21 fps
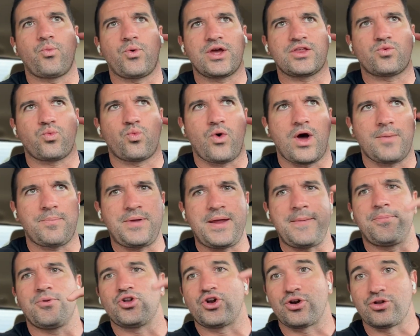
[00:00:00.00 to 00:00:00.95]
with what
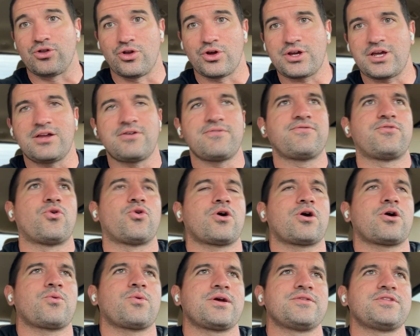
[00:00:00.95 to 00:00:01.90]
people are looking
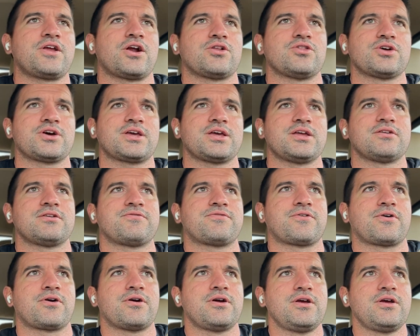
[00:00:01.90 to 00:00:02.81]
for when they're looking for,